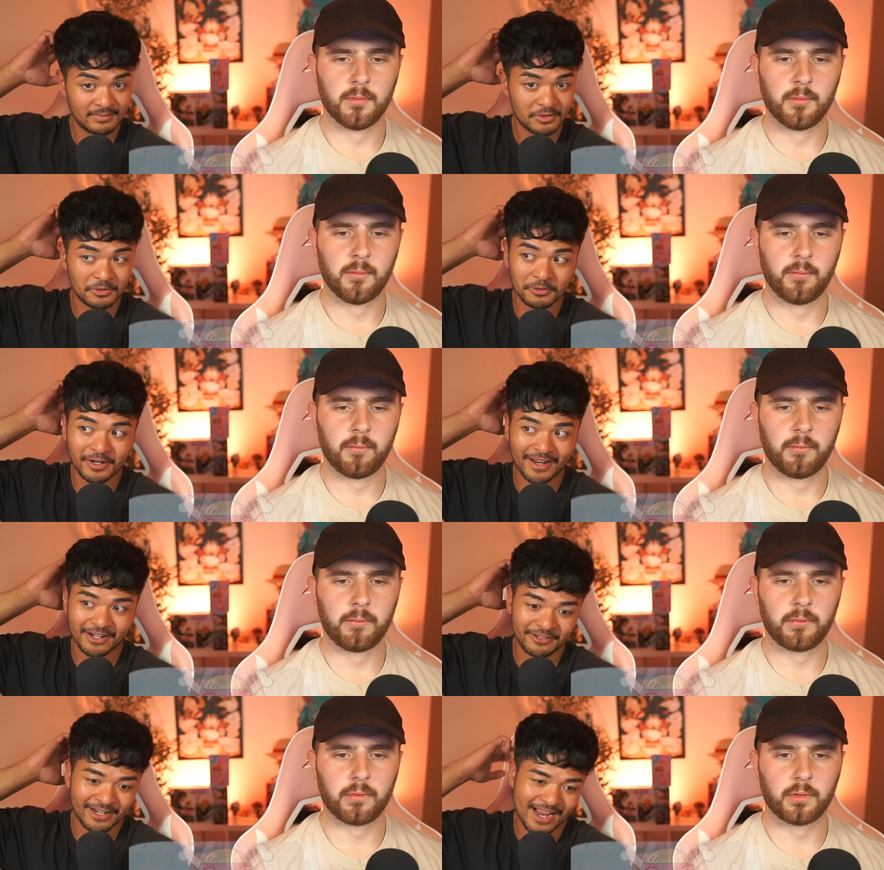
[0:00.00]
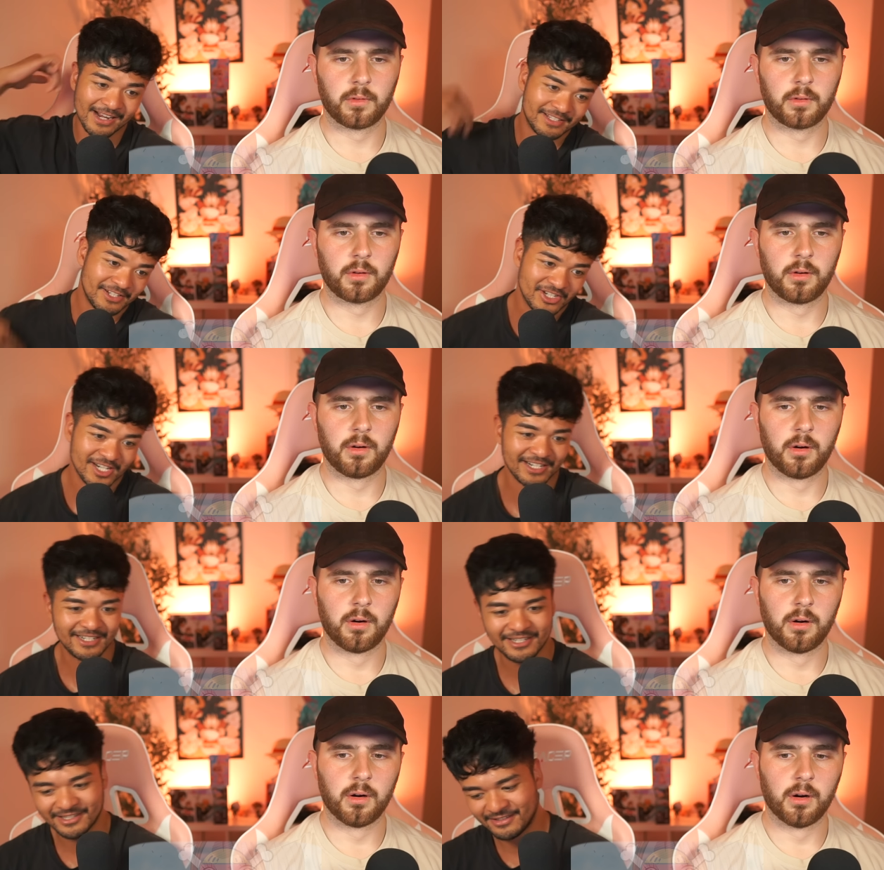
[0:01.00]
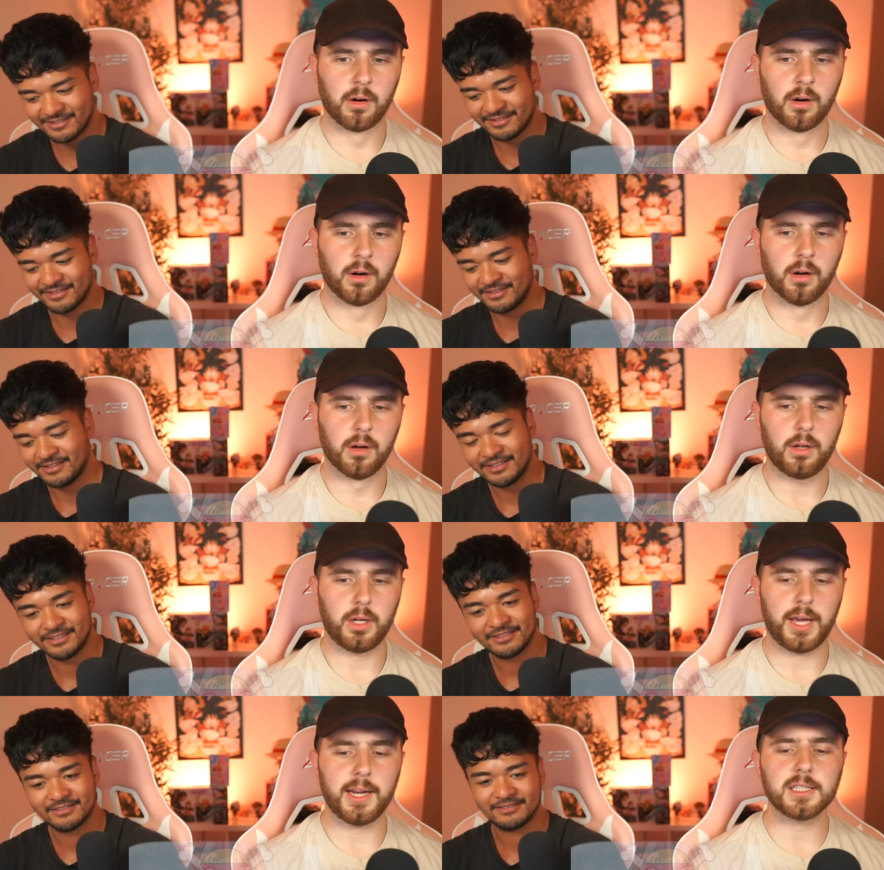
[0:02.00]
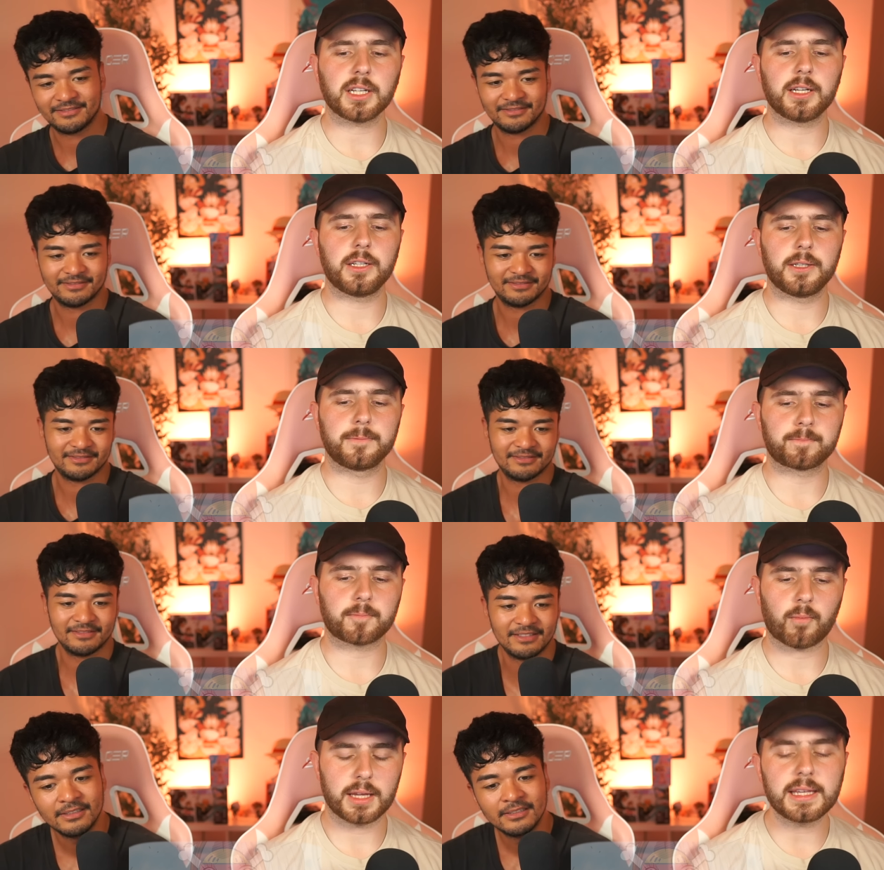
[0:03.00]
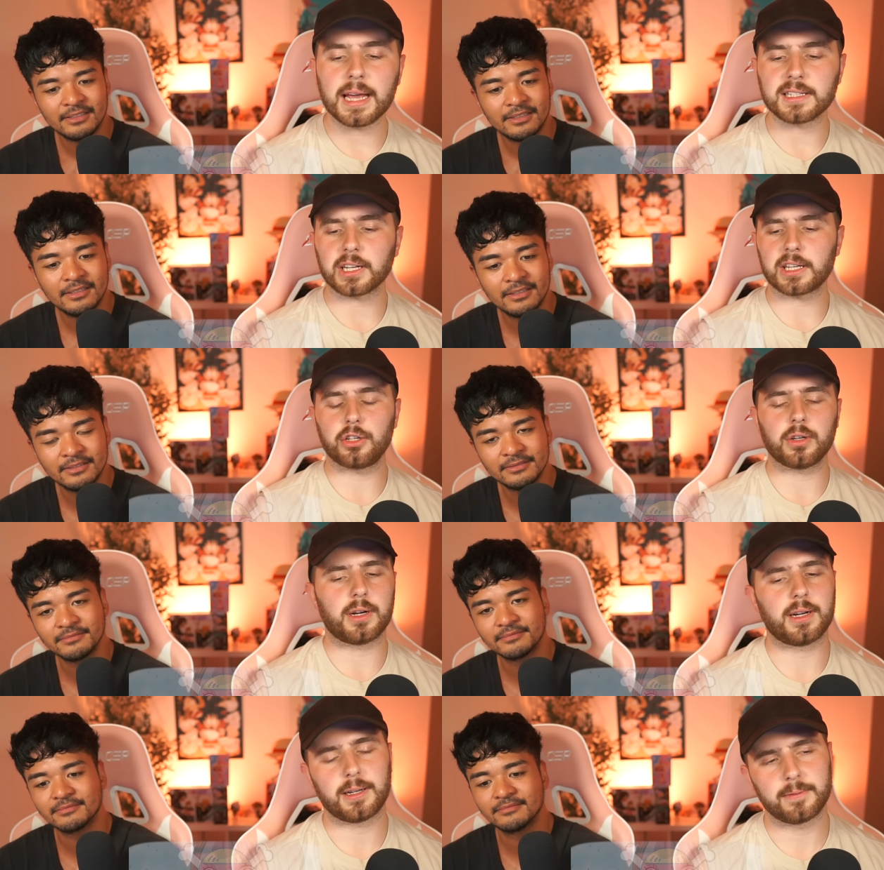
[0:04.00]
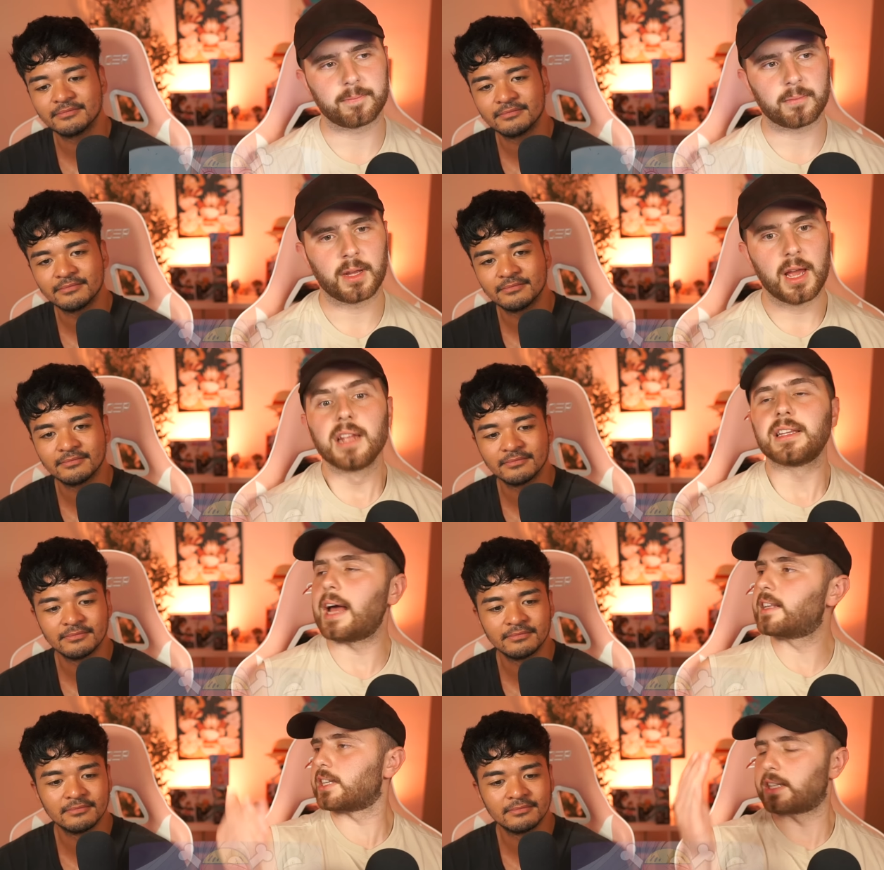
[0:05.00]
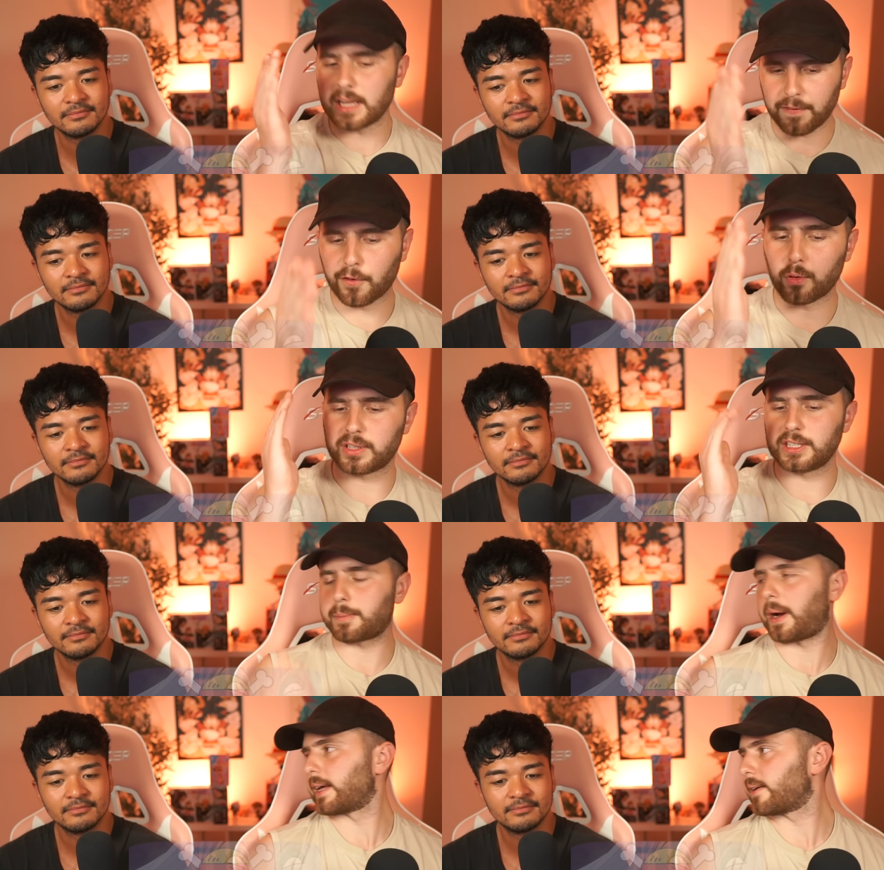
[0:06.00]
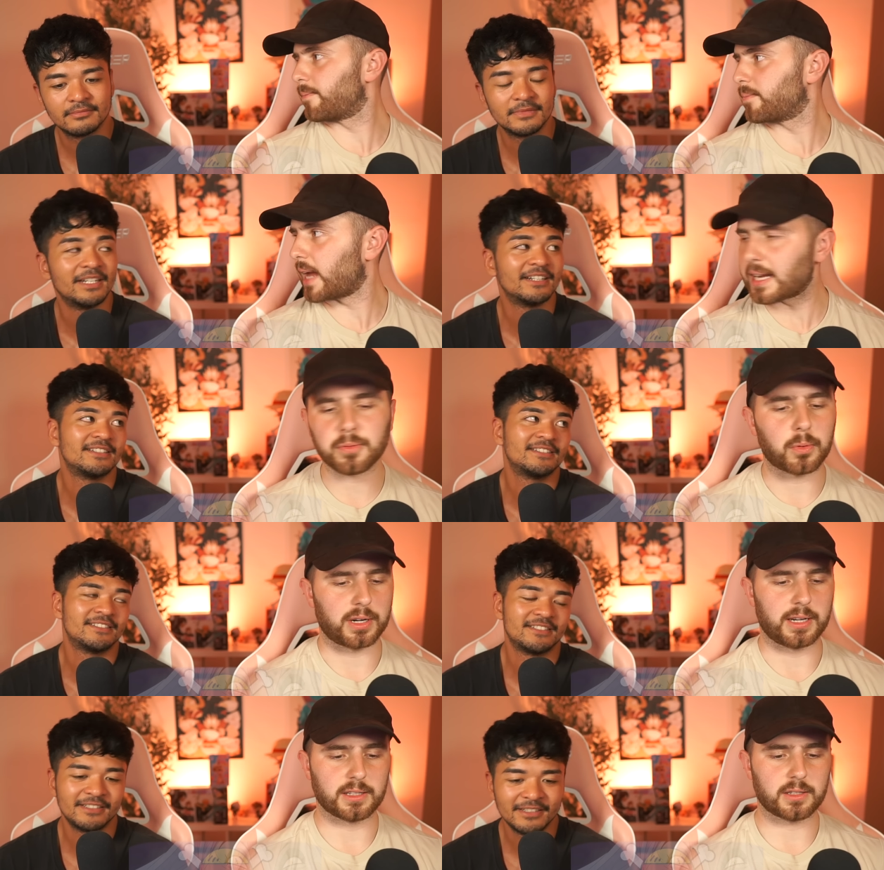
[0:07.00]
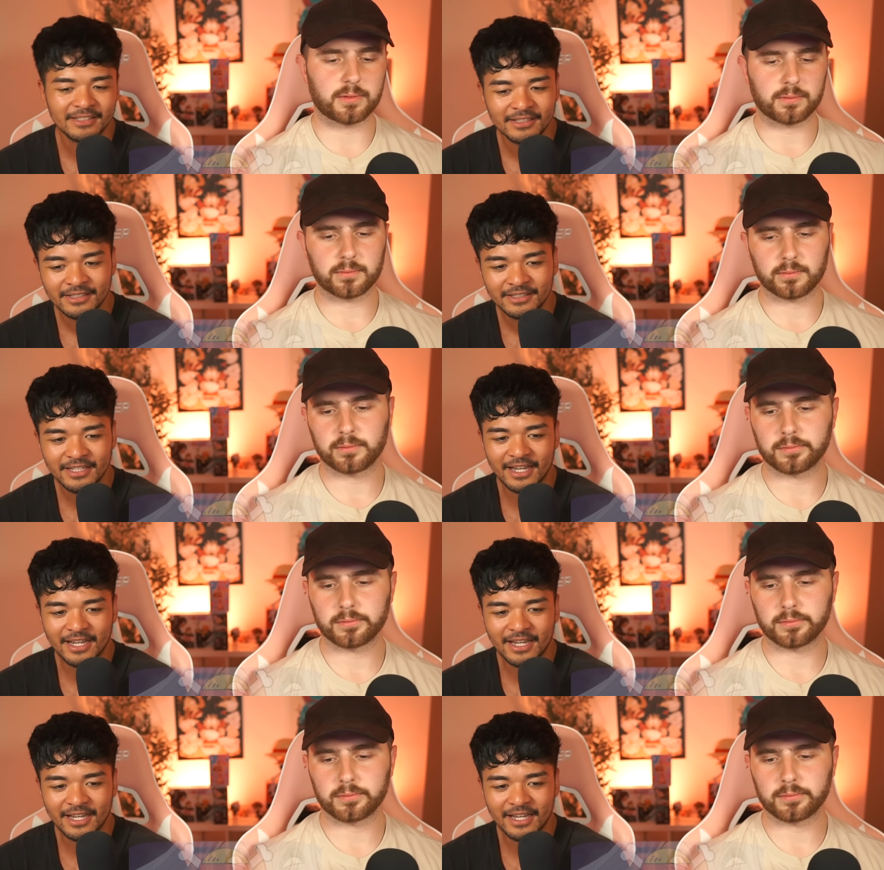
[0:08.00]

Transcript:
Speaker 1: Oh, they're getting a reality check.
Speaker 2: It is like a... Yeah, it's like... You, it's a difficulty spike. Yeah. That's what it is.
Speaker 1: Yeah,